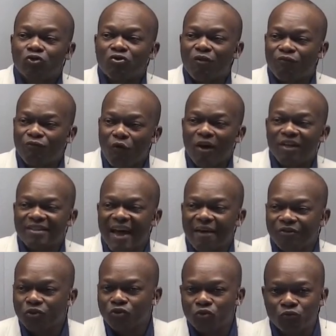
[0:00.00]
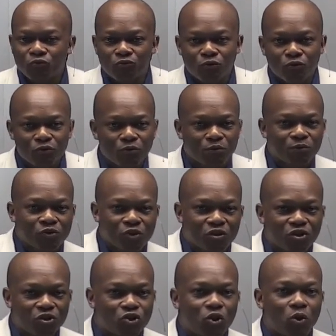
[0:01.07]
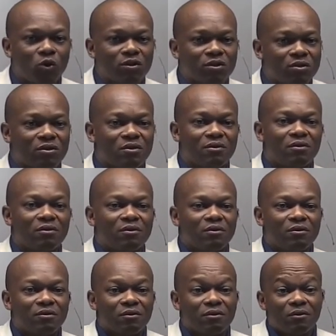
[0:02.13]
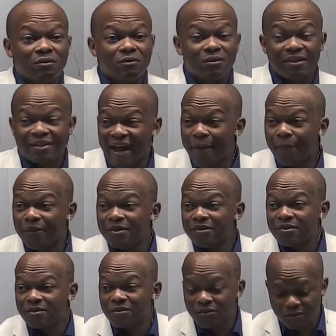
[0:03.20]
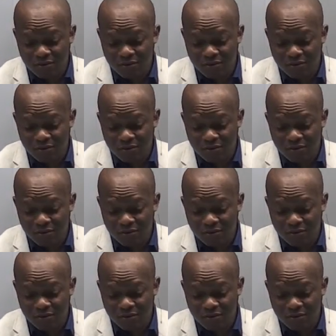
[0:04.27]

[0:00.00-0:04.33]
to avoid having to do certain chores. It happens.